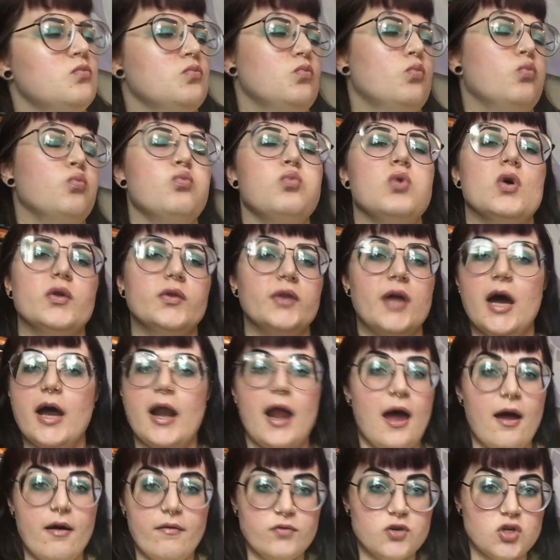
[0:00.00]
will not
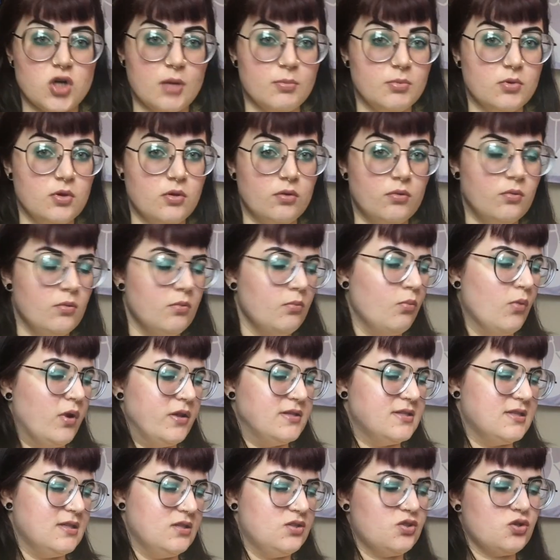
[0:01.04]
have trouble once
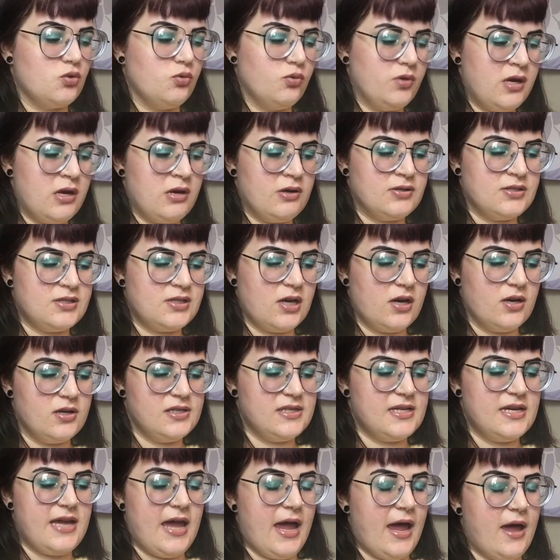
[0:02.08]
the school year starts
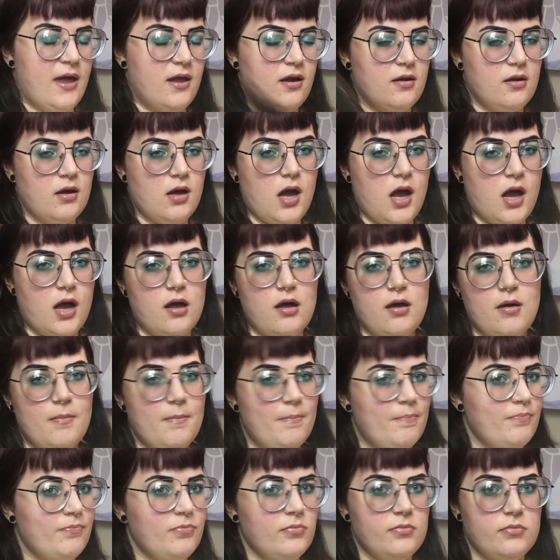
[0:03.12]
again.
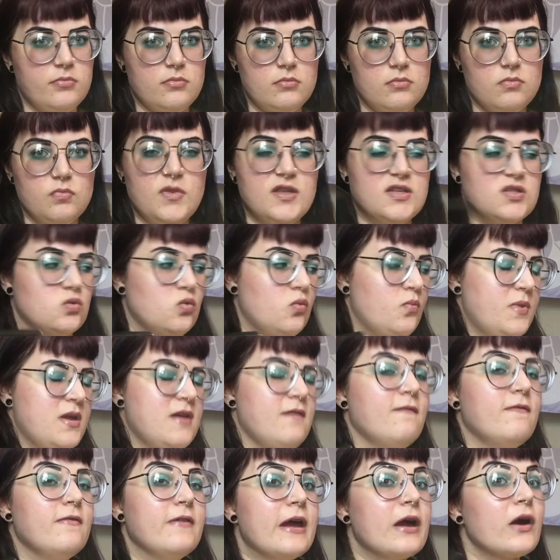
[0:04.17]
This will be
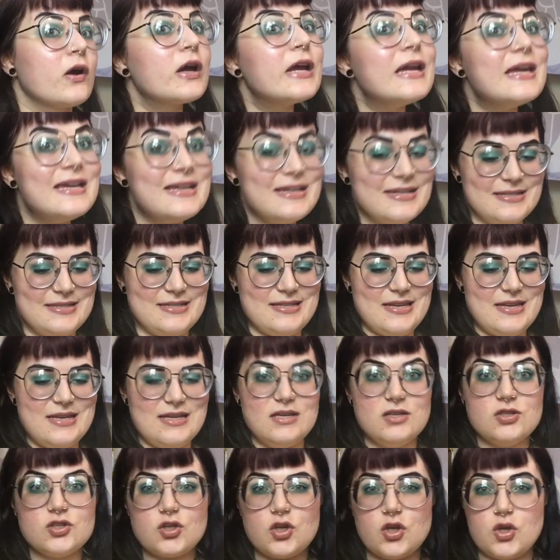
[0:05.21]
very easy
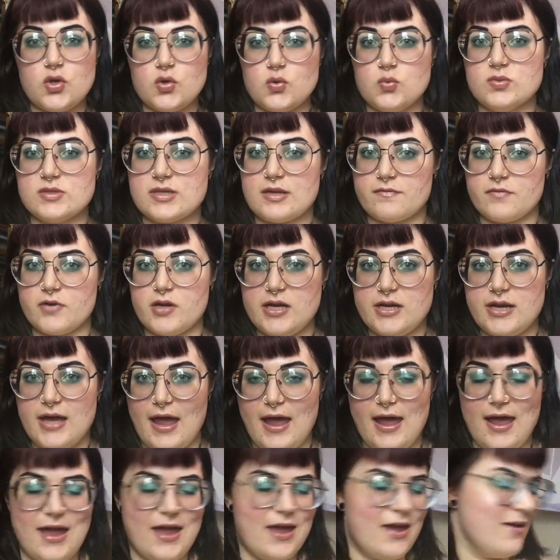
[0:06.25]
to use every
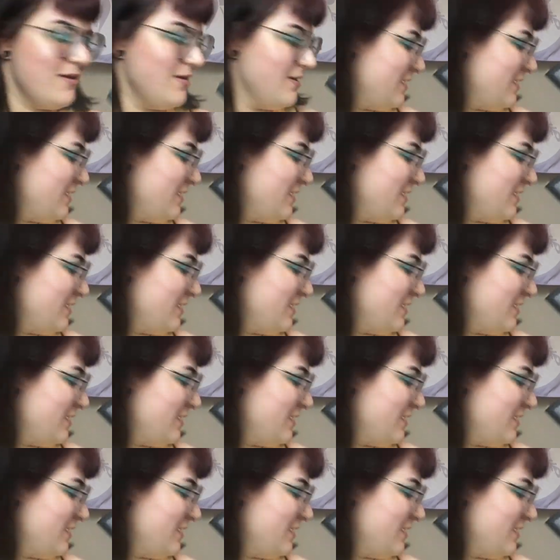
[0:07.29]
day.